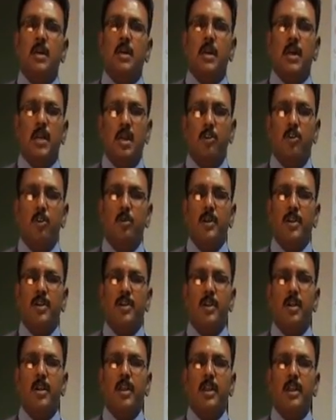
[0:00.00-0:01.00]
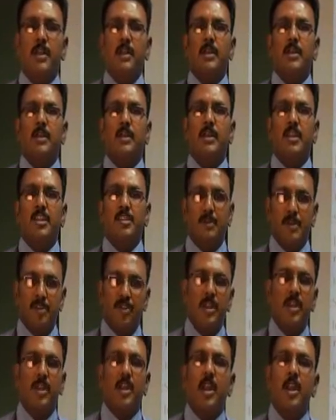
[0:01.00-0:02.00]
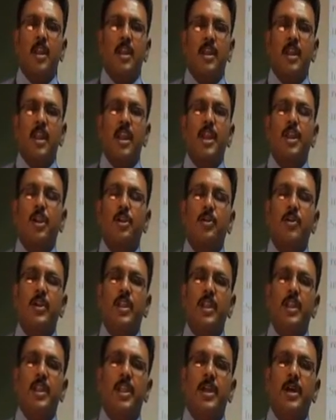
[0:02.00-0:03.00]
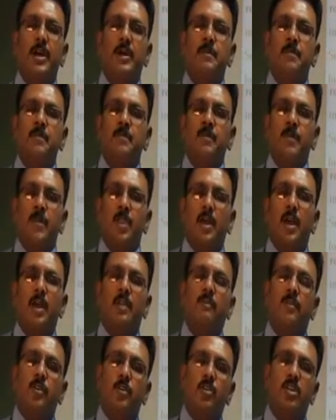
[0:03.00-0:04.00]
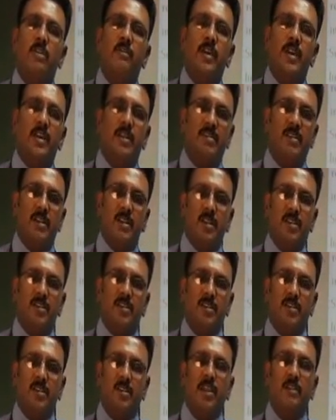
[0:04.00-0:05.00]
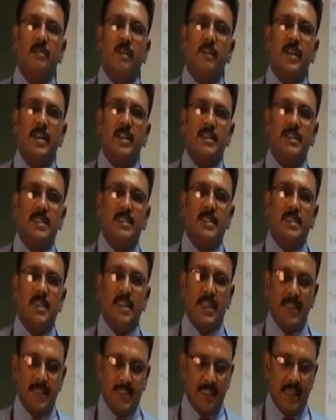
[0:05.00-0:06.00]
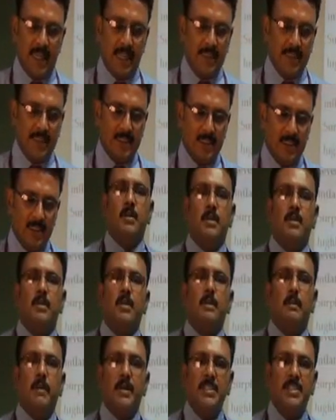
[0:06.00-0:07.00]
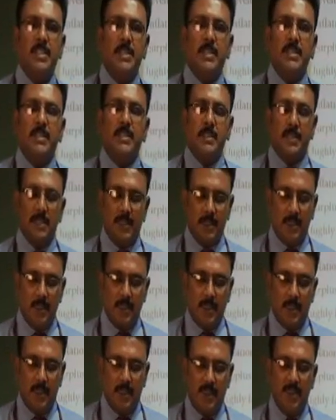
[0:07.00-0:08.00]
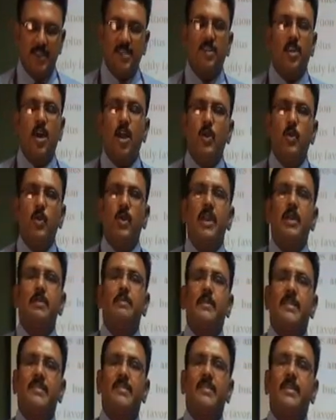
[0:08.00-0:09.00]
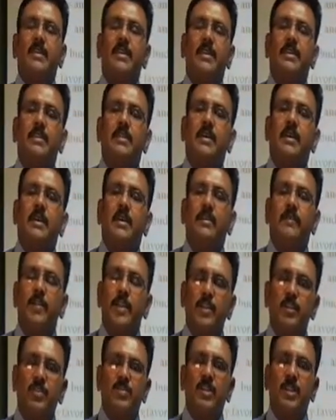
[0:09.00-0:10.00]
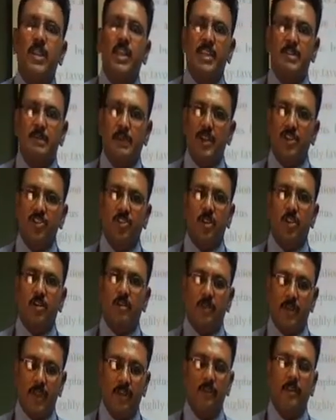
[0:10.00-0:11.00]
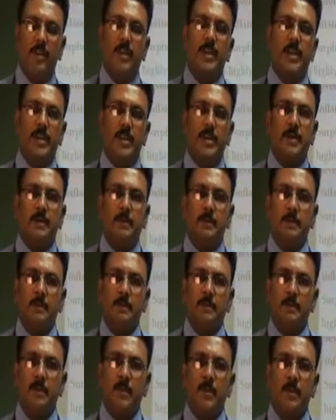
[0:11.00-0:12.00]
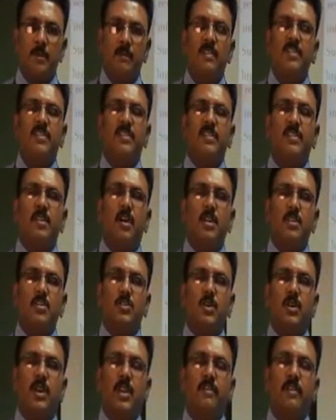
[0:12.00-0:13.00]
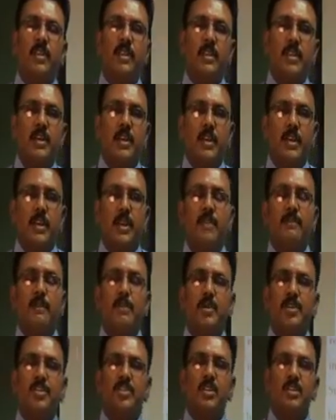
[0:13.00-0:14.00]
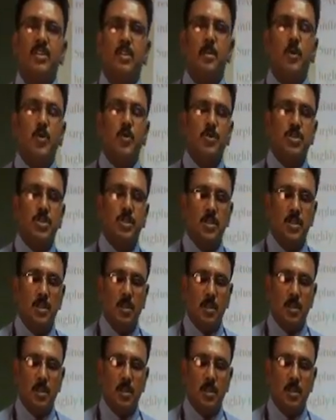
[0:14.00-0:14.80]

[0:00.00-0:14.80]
government regarding, especially related to India, and to the various industries that we will discuss in the next class. The budget is not only presenting the revenues and expenditure of every year, which is also giving the information about